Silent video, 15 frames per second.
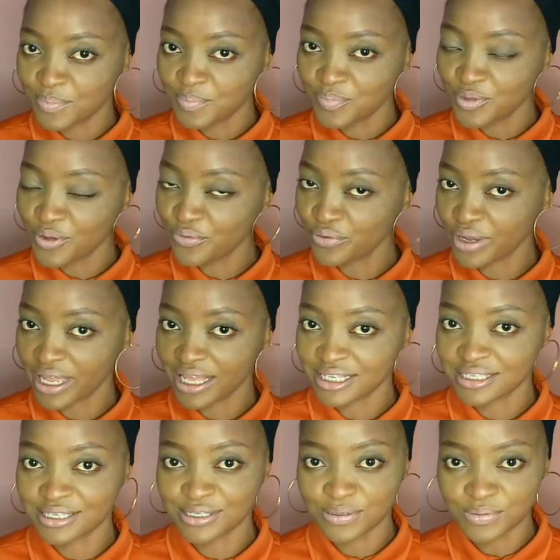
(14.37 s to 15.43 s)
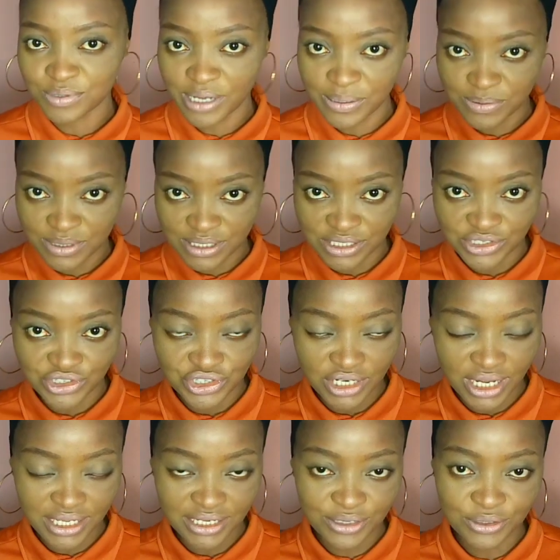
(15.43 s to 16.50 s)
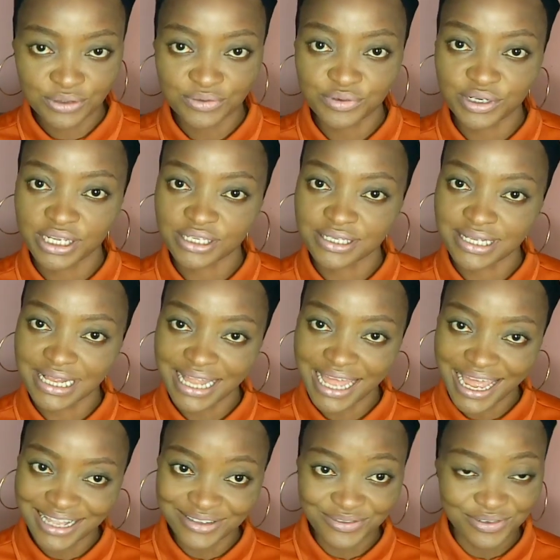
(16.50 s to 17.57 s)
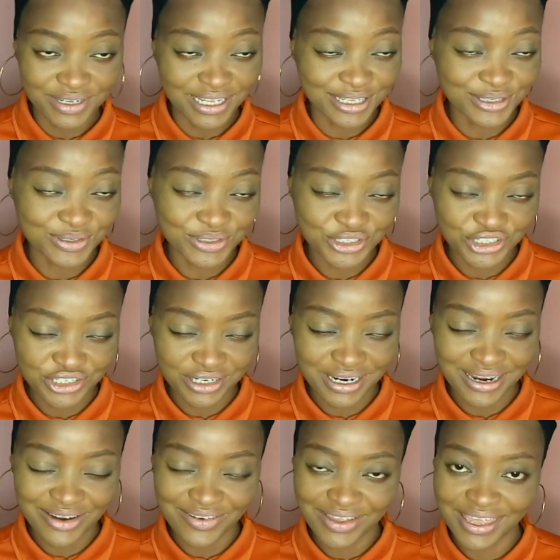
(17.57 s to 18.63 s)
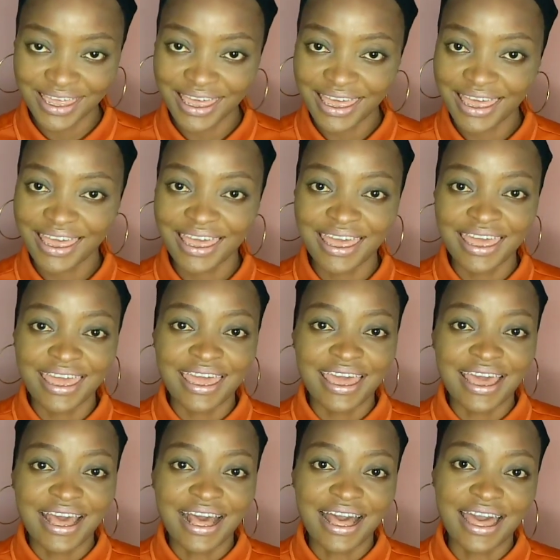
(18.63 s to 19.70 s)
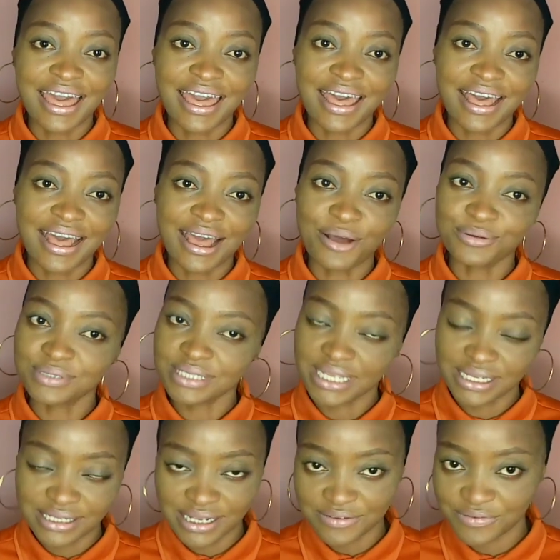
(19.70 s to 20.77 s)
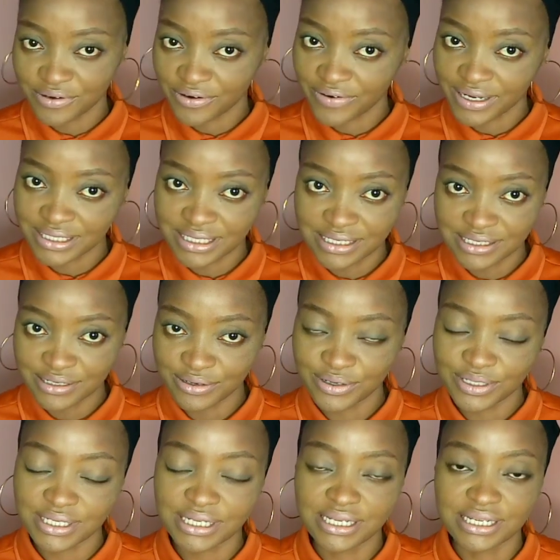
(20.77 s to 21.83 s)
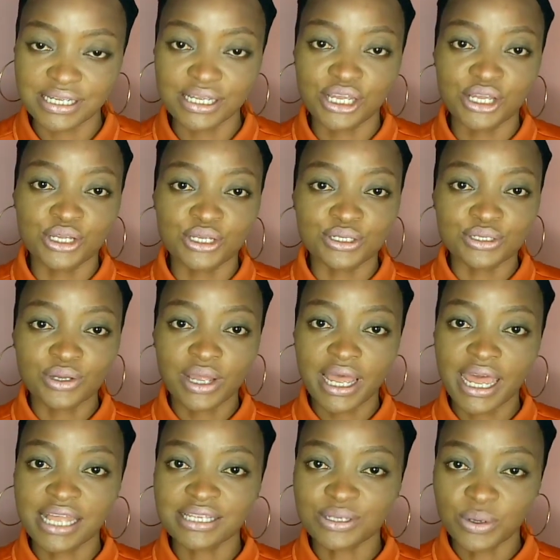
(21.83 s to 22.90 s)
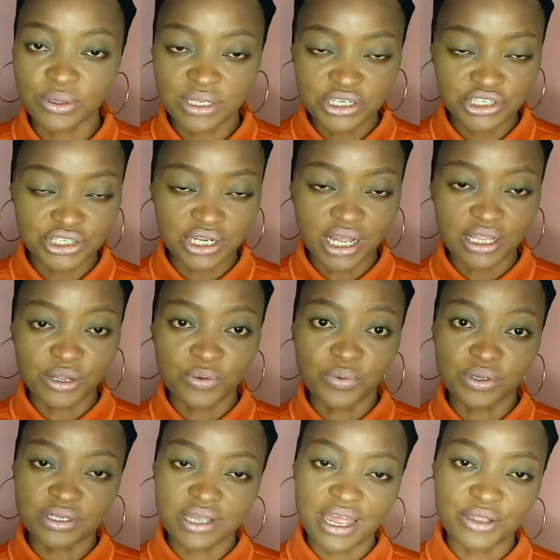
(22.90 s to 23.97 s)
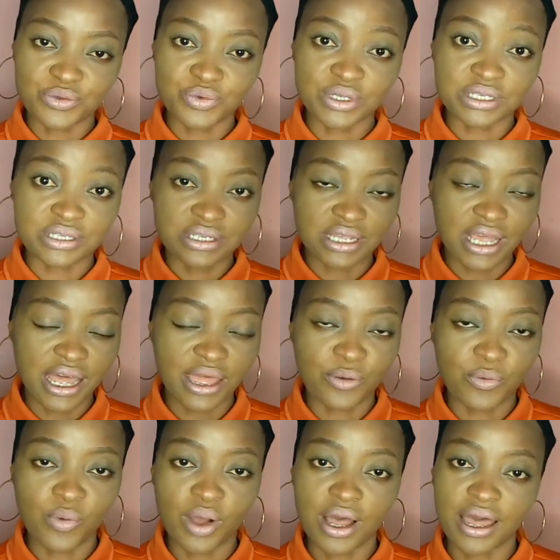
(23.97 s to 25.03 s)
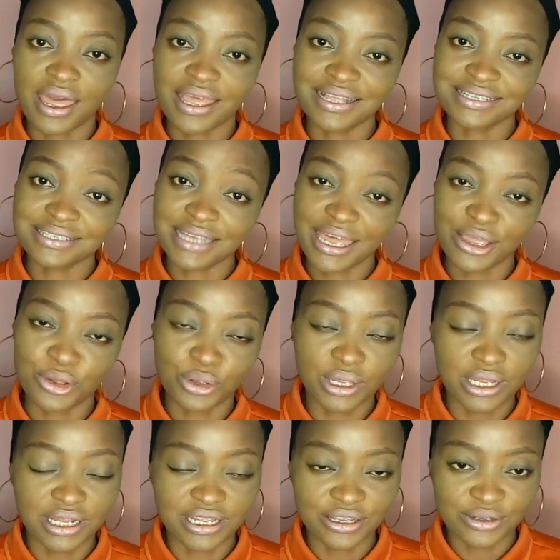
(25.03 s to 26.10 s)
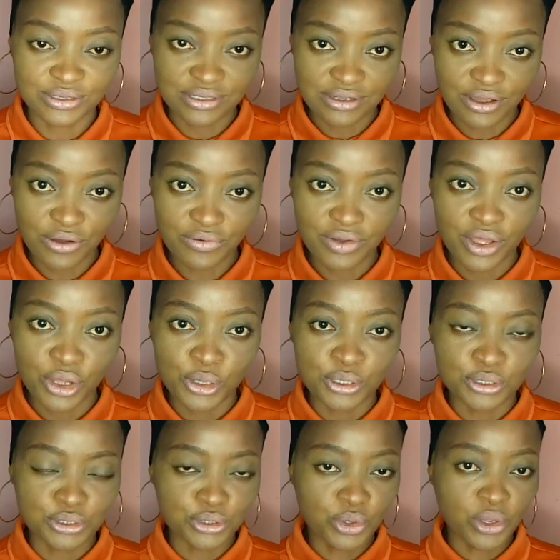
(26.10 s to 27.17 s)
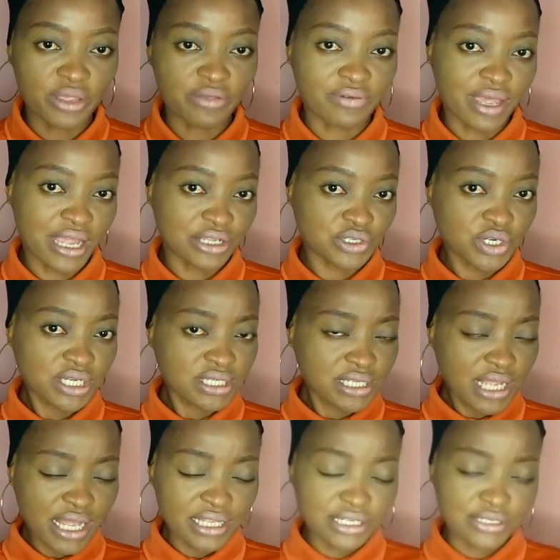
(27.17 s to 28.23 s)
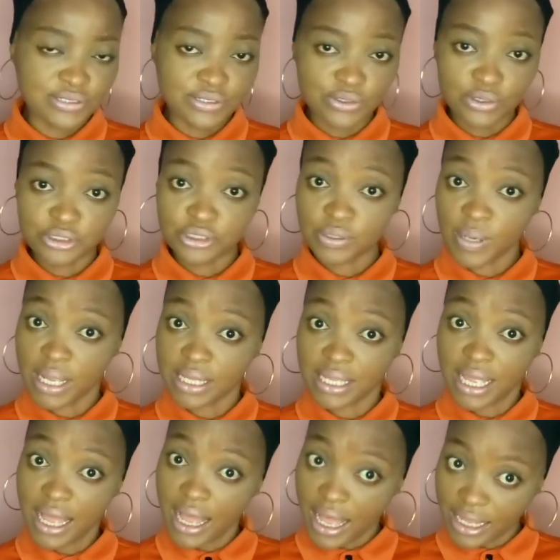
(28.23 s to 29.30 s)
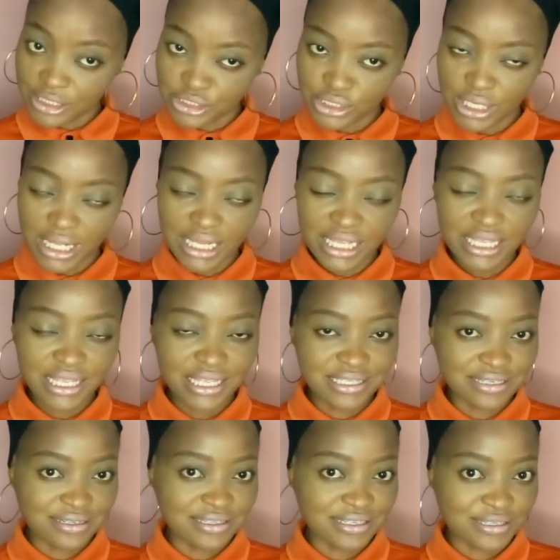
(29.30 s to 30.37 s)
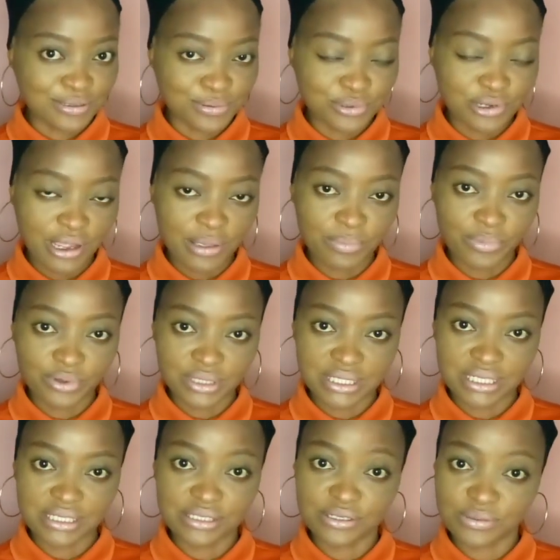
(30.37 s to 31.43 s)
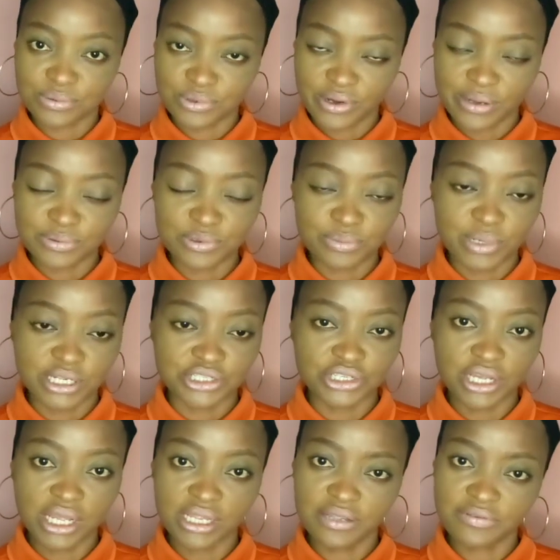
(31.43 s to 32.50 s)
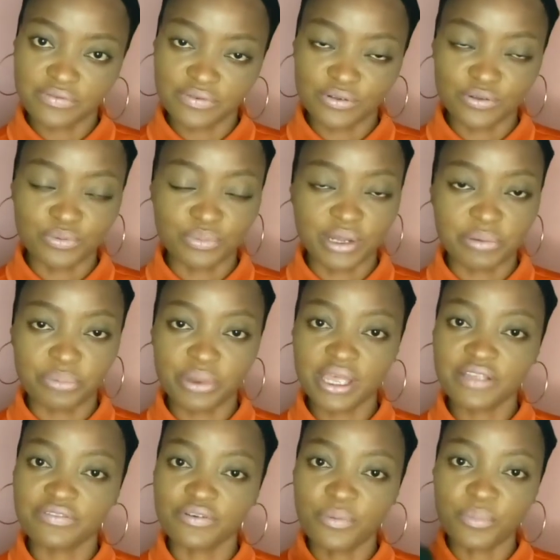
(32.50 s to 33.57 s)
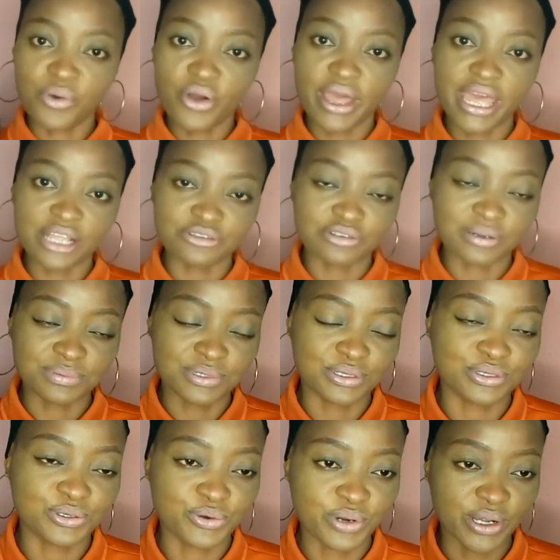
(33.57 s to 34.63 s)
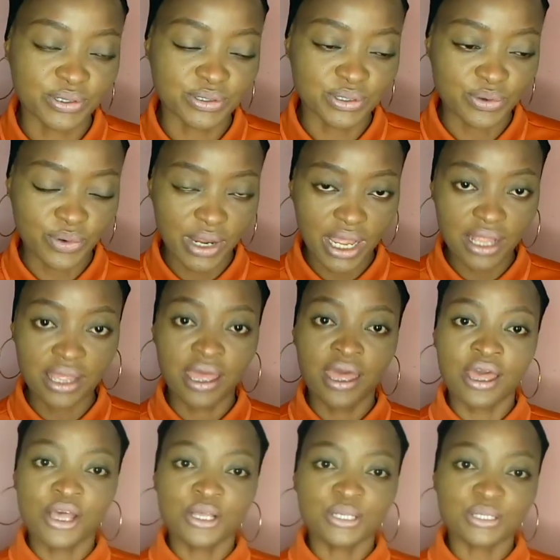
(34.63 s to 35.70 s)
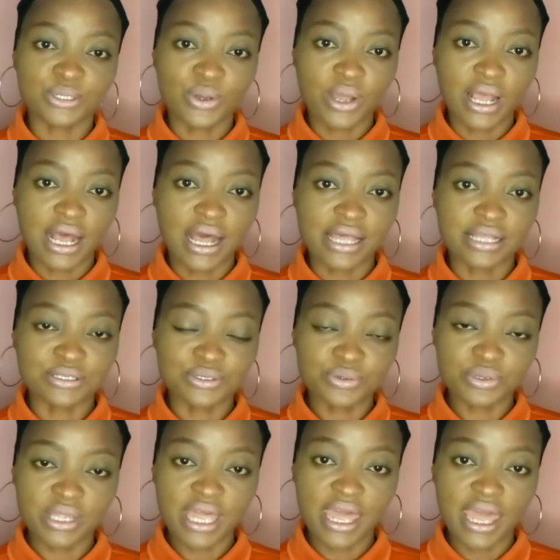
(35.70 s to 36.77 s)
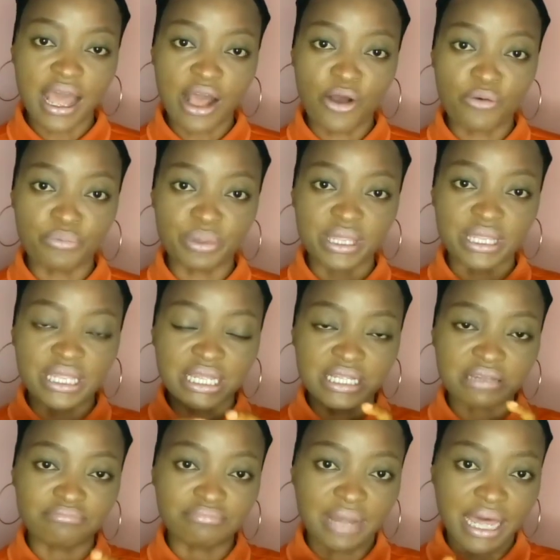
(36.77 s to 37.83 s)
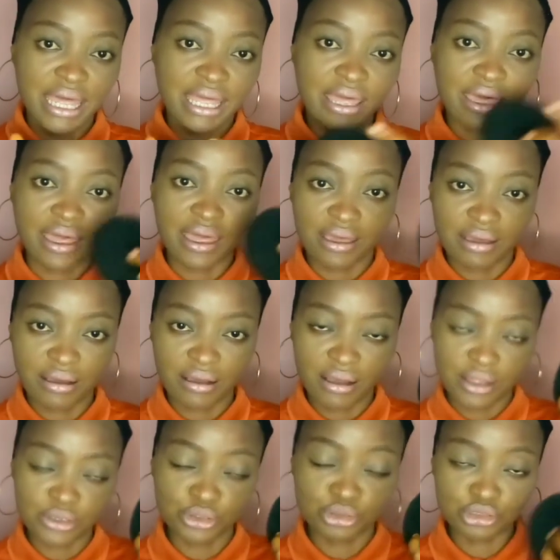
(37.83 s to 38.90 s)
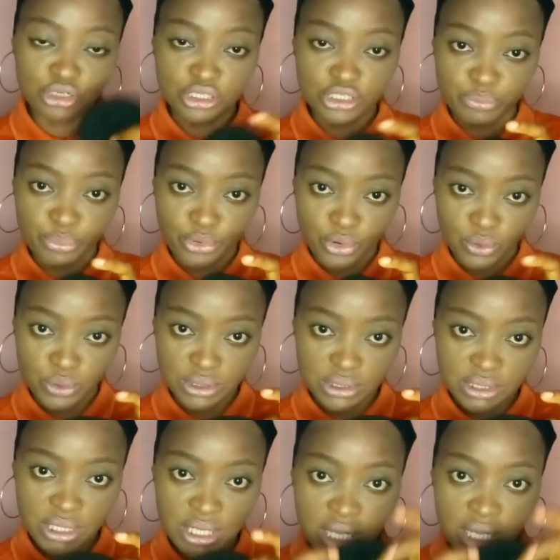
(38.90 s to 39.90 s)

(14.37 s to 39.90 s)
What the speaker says: don't forget to subscribe to this channel, don't forget to like, don't forget to share, okay? I won't take that for granted, seriously. So guys, on this channel what I do is DIY, tie your gele yourself. So if you are interested in such, you can actually hit on the subscribe button, subscribe to my channel, follow my page for more headwrap tutorials. Alright, so guys, today I'll be needing my donut bond.